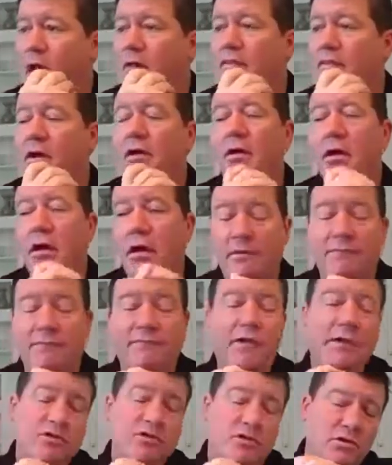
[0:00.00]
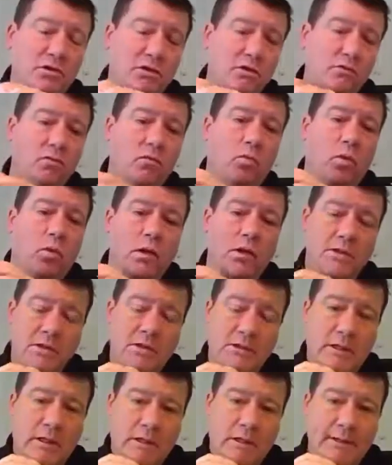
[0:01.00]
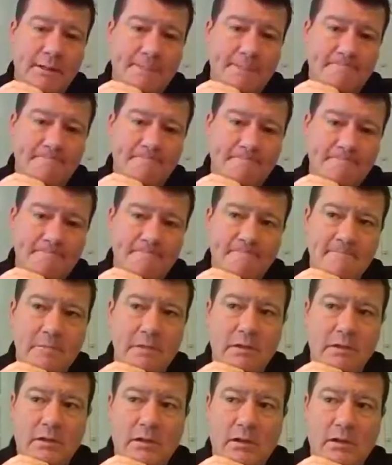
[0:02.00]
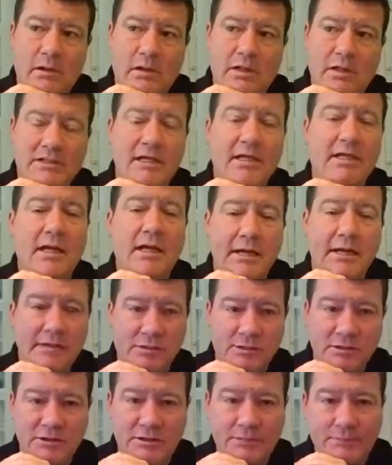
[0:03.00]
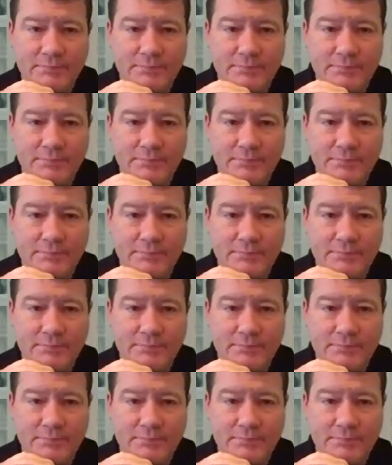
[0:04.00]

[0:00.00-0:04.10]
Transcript: Their, uh, the flight surgeon was um, a psychiatrist.